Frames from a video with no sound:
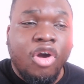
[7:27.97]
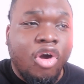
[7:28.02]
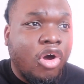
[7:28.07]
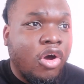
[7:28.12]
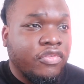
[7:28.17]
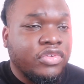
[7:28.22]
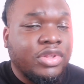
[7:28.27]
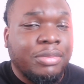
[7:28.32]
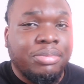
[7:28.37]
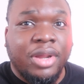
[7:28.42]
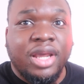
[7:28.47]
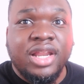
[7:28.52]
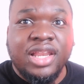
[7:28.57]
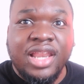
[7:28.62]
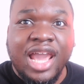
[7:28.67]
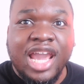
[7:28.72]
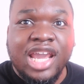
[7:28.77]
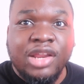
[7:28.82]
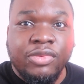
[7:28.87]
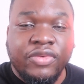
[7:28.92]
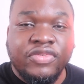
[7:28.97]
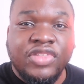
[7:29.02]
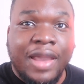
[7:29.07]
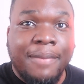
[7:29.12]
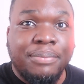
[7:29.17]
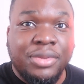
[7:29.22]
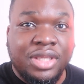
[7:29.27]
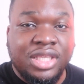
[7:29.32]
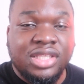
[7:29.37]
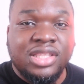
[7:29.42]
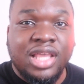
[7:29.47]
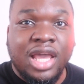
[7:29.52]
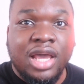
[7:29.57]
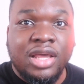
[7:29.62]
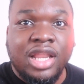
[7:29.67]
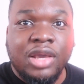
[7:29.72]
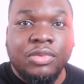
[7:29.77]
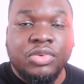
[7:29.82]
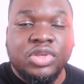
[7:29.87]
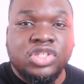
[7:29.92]
of the bloodline with that
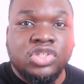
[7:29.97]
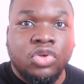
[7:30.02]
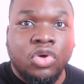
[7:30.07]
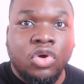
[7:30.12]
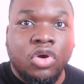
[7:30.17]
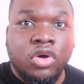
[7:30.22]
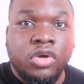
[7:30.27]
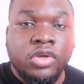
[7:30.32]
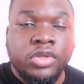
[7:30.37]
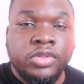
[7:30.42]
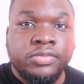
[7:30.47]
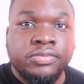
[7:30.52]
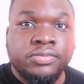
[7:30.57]
beatdown that we saw.